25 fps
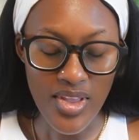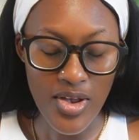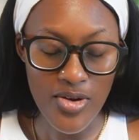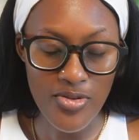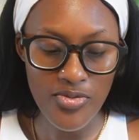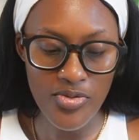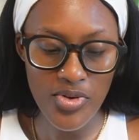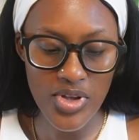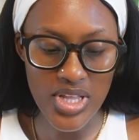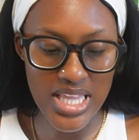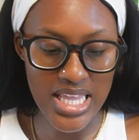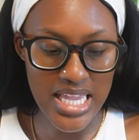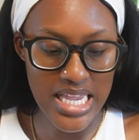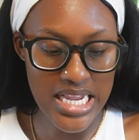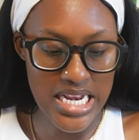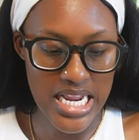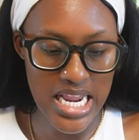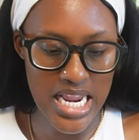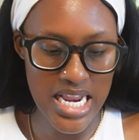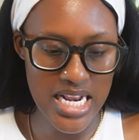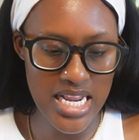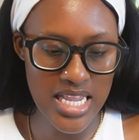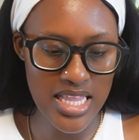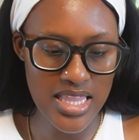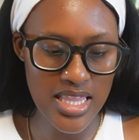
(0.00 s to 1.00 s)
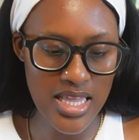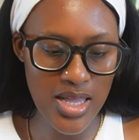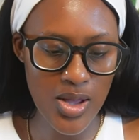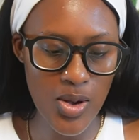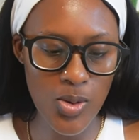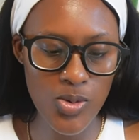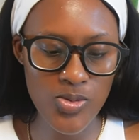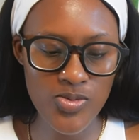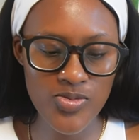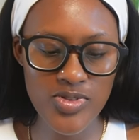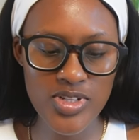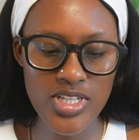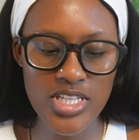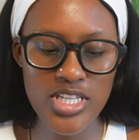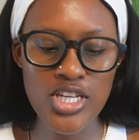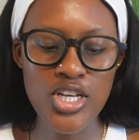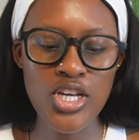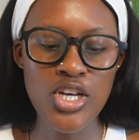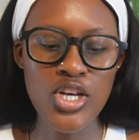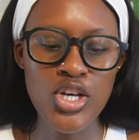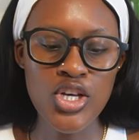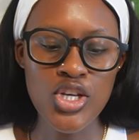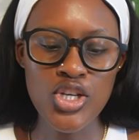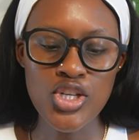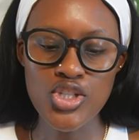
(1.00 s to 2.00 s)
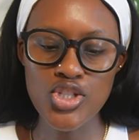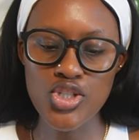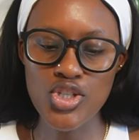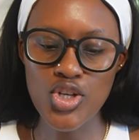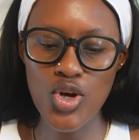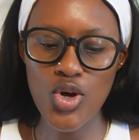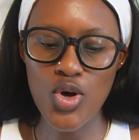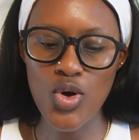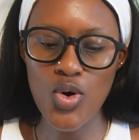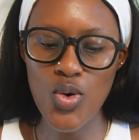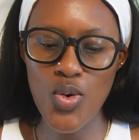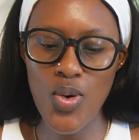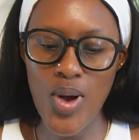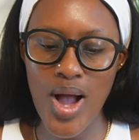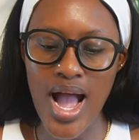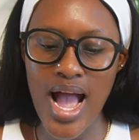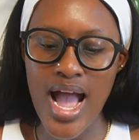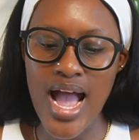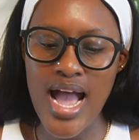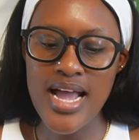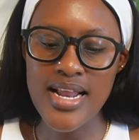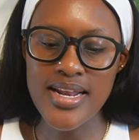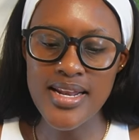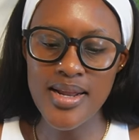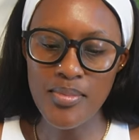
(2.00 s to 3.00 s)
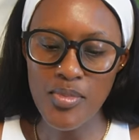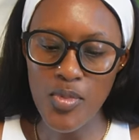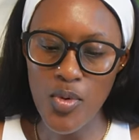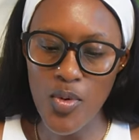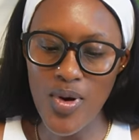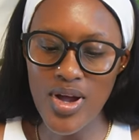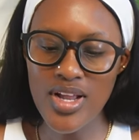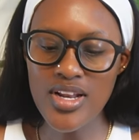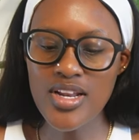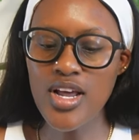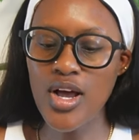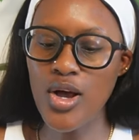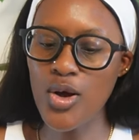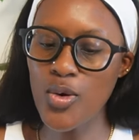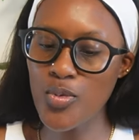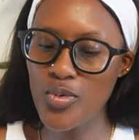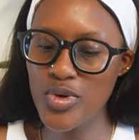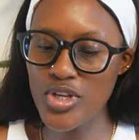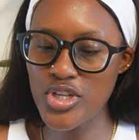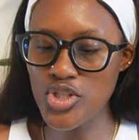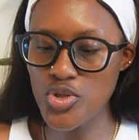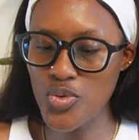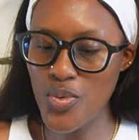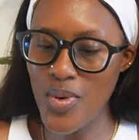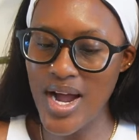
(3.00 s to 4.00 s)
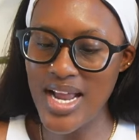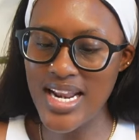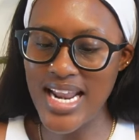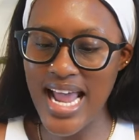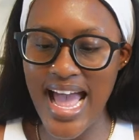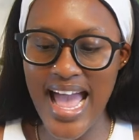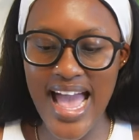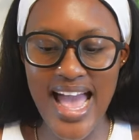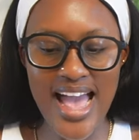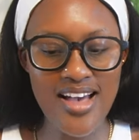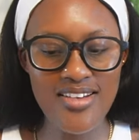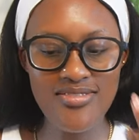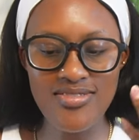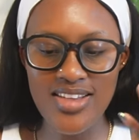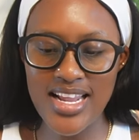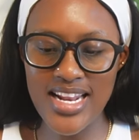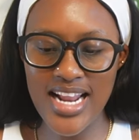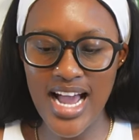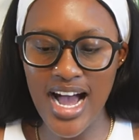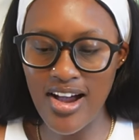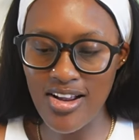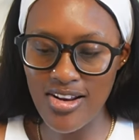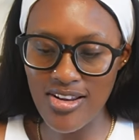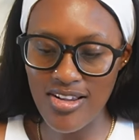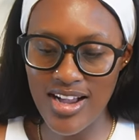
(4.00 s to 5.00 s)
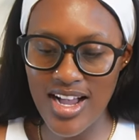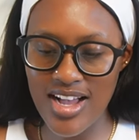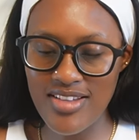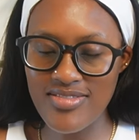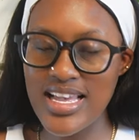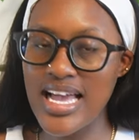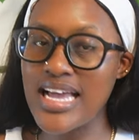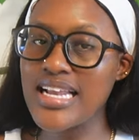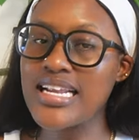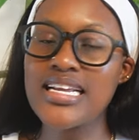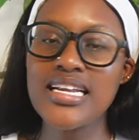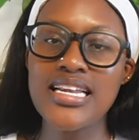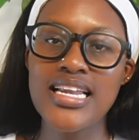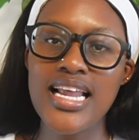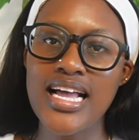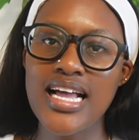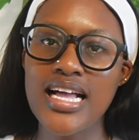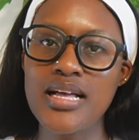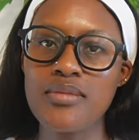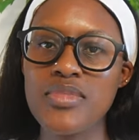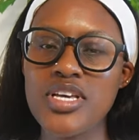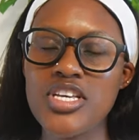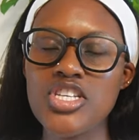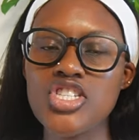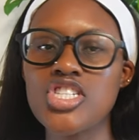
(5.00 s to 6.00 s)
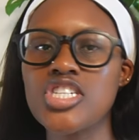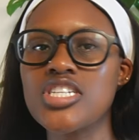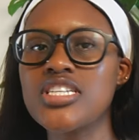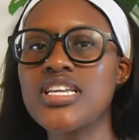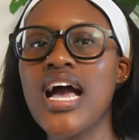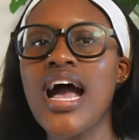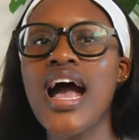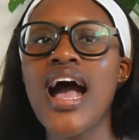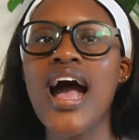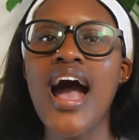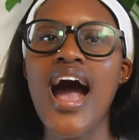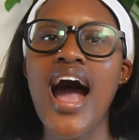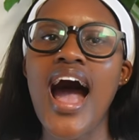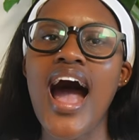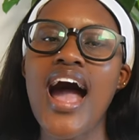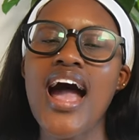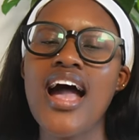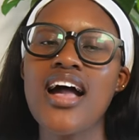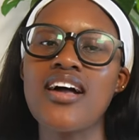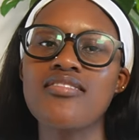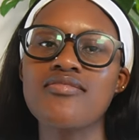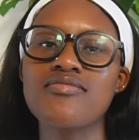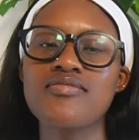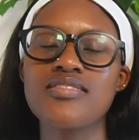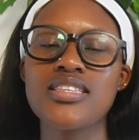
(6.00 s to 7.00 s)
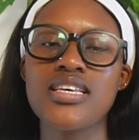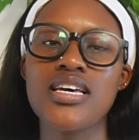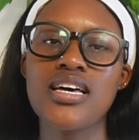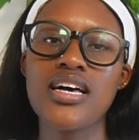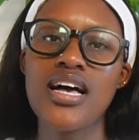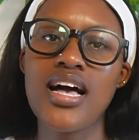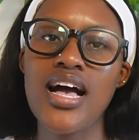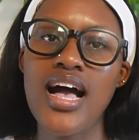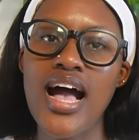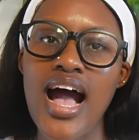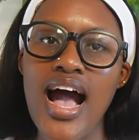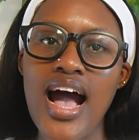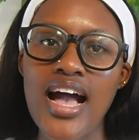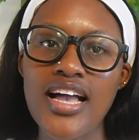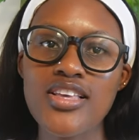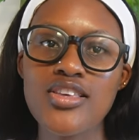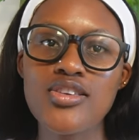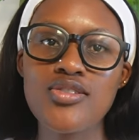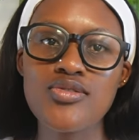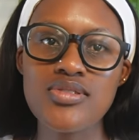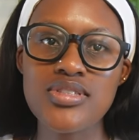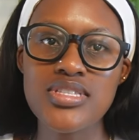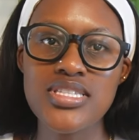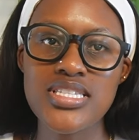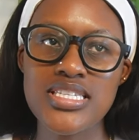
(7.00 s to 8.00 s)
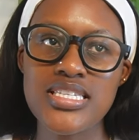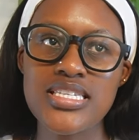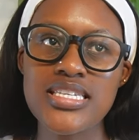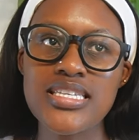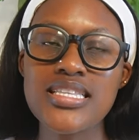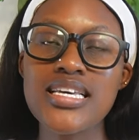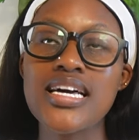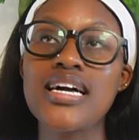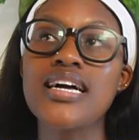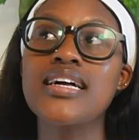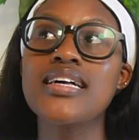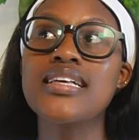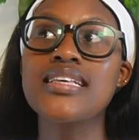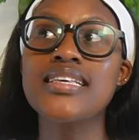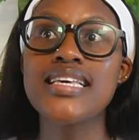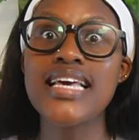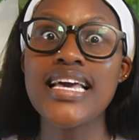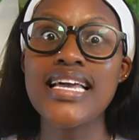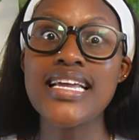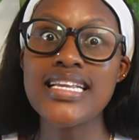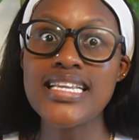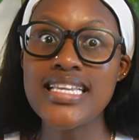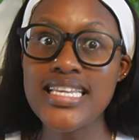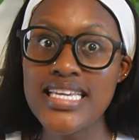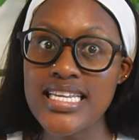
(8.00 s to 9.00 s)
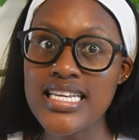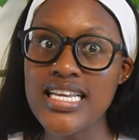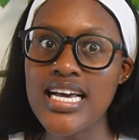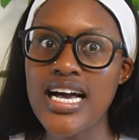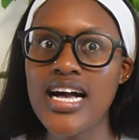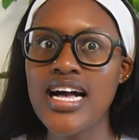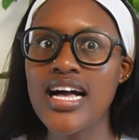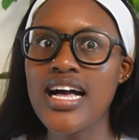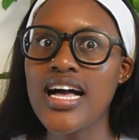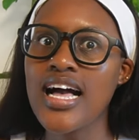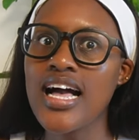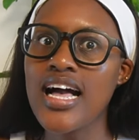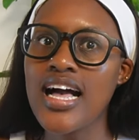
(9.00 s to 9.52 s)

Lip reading: forget anything, hopefully. So number one, which one I have and how long I've had it. Like I mentioned, I have the IUD, the Kyleena